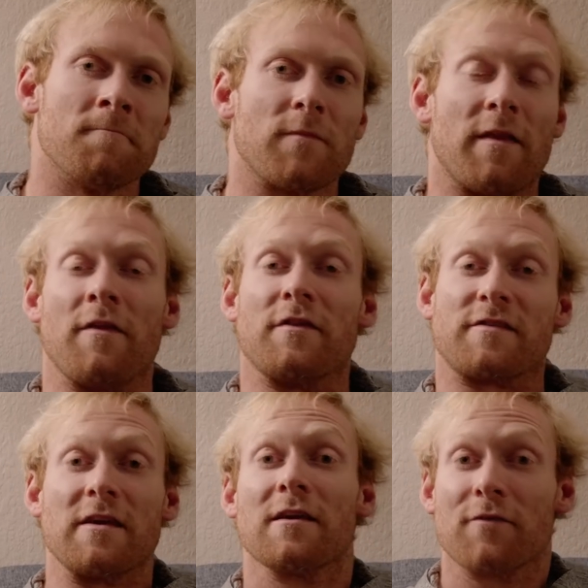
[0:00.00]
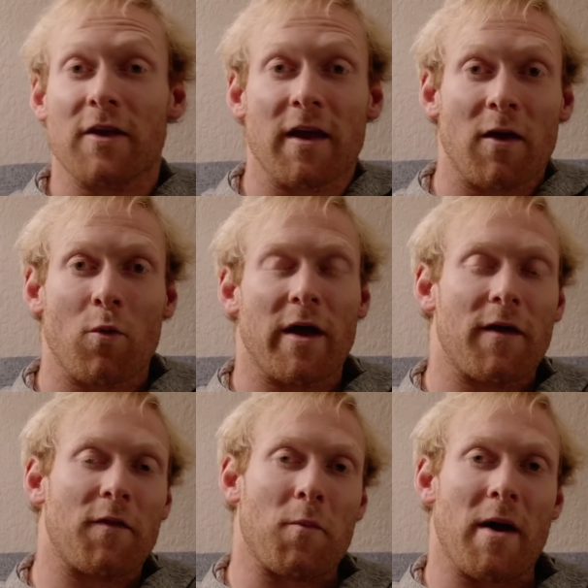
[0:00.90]
And then this evening we
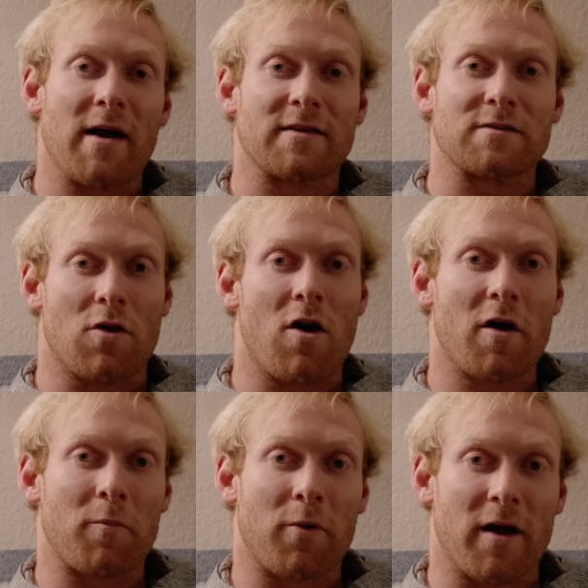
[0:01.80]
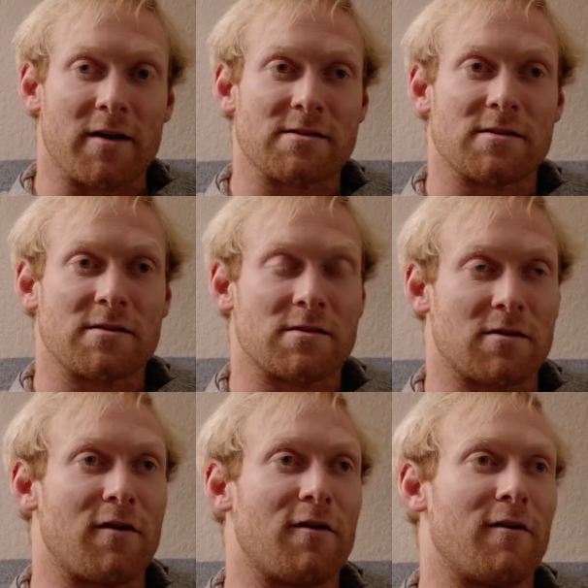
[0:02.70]
had the max log press.
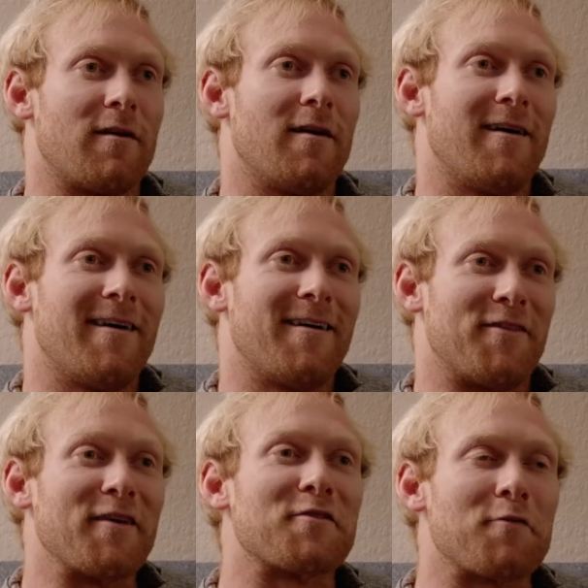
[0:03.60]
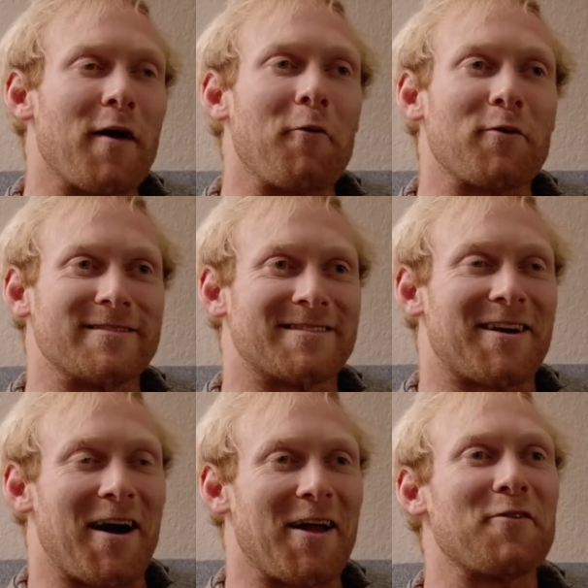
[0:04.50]
So this event was
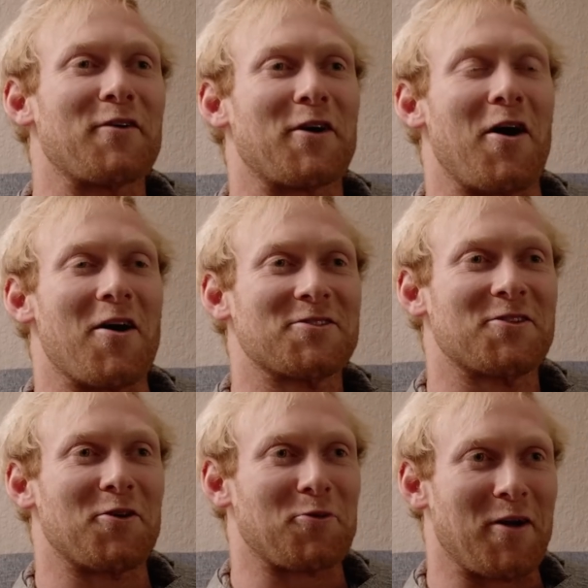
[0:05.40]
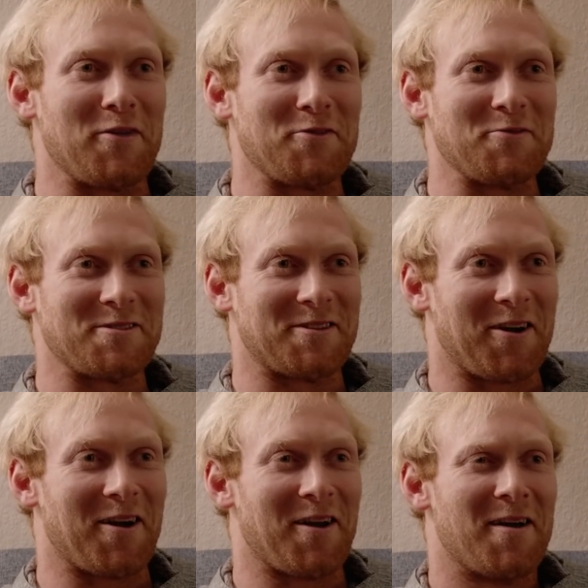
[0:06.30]
kind of a gong show right from the
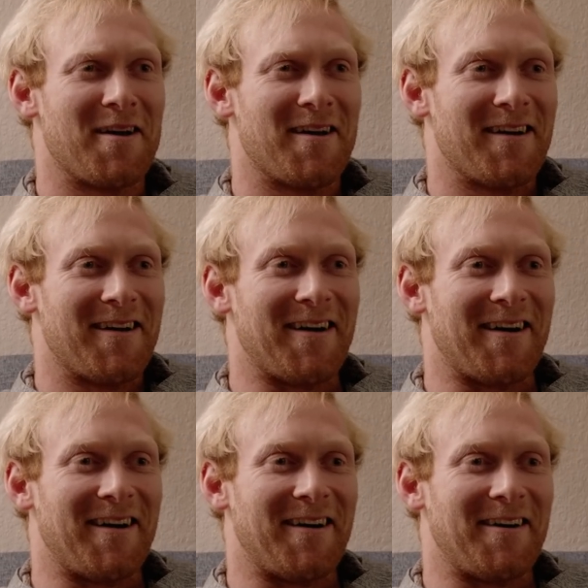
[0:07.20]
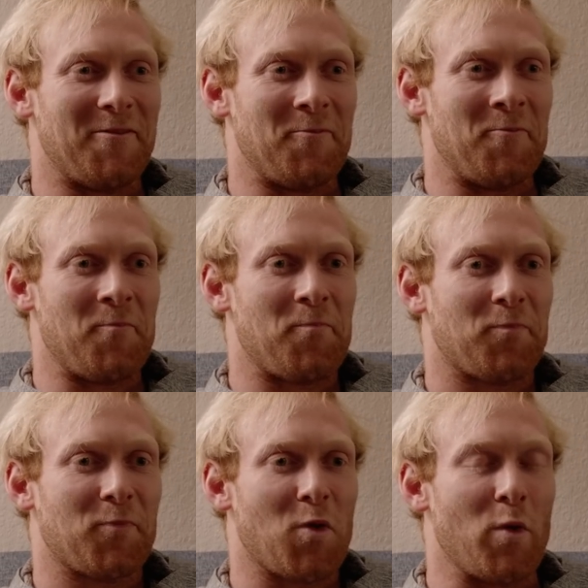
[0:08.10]
start.
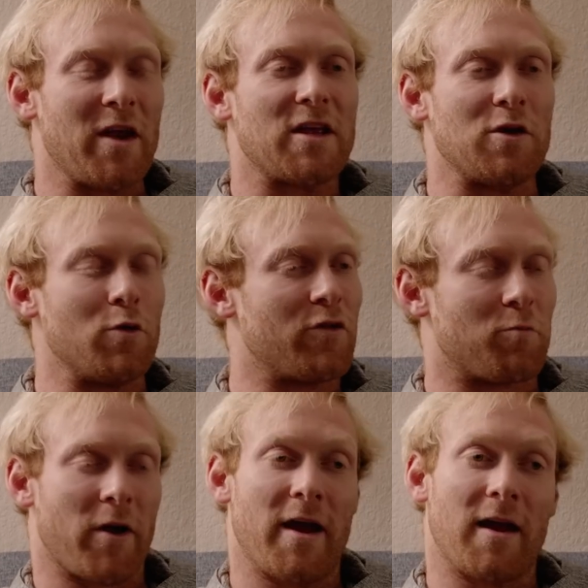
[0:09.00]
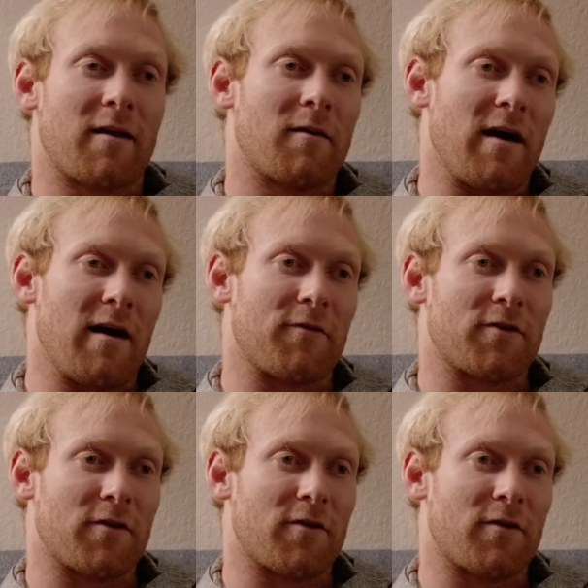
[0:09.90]
We had a huge break
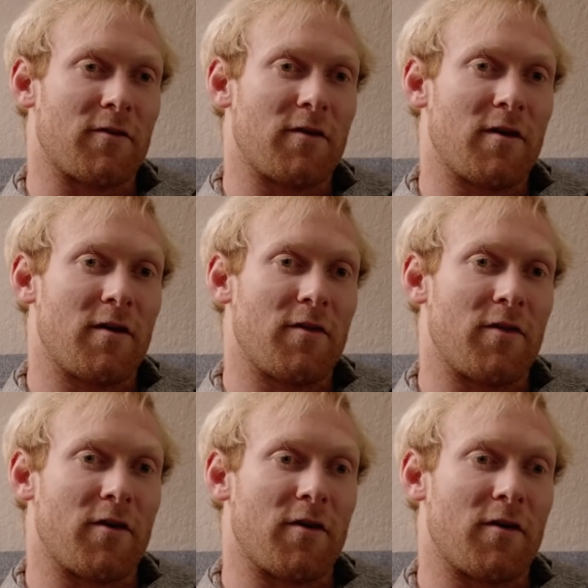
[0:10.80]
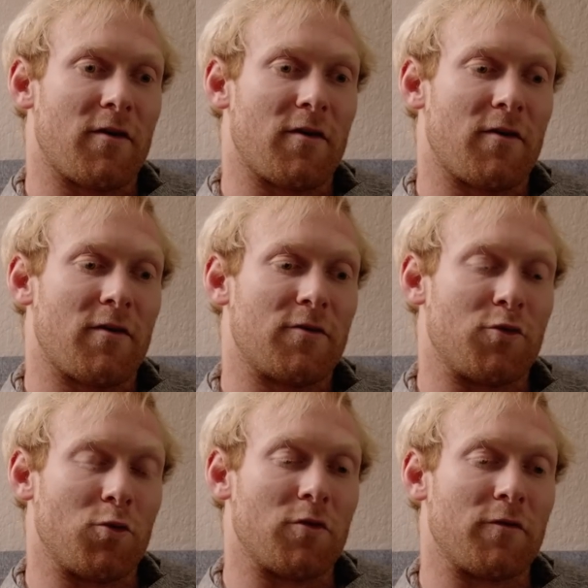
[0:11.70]
after the
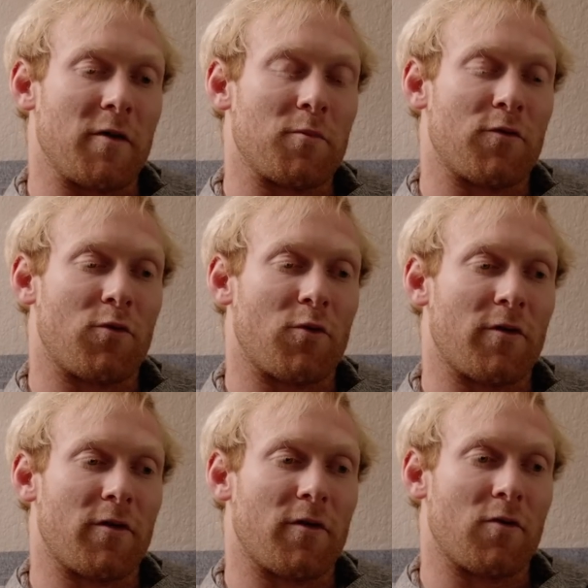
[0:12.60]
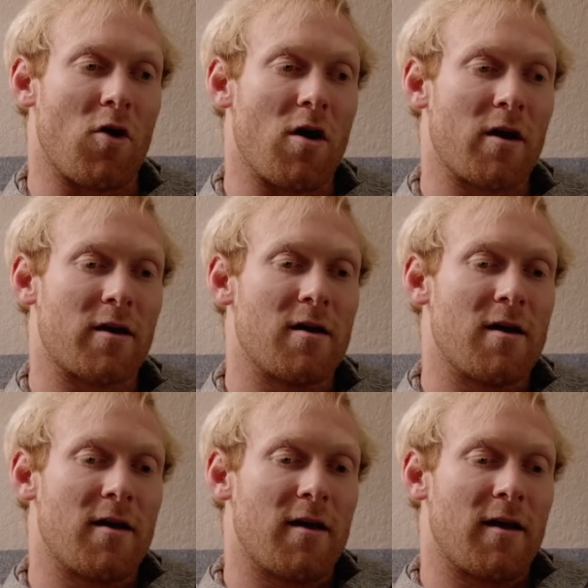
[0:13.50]
dual event before the log,
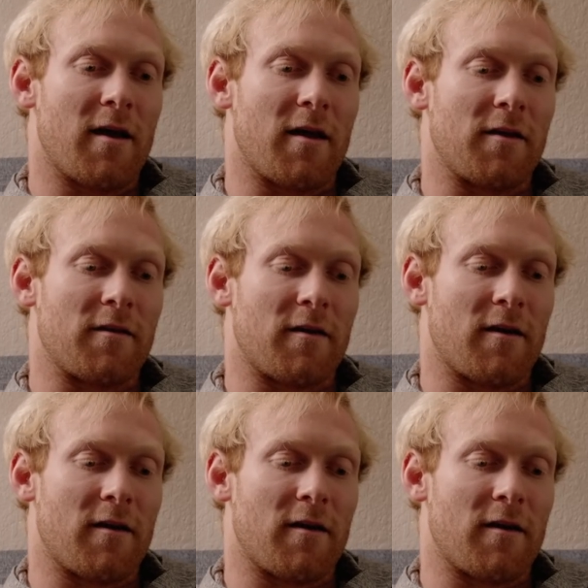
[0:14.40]
and